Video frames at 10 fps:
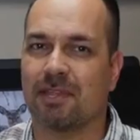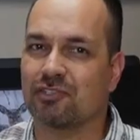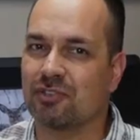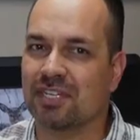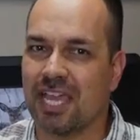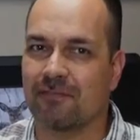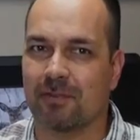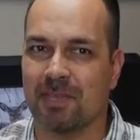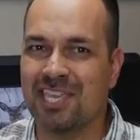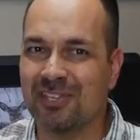about shooting down
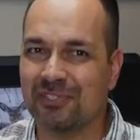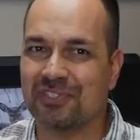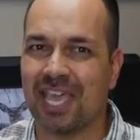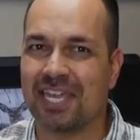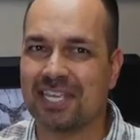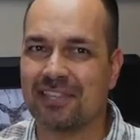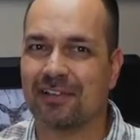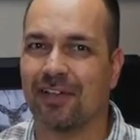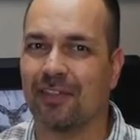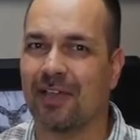from a hillside
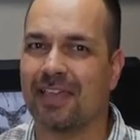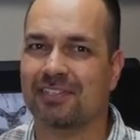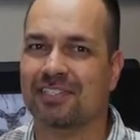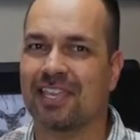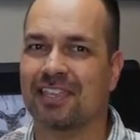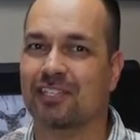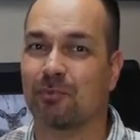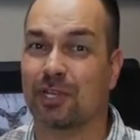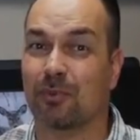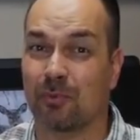either, although I have to say that's
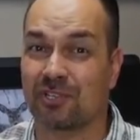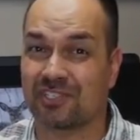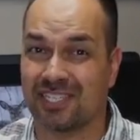one of the worst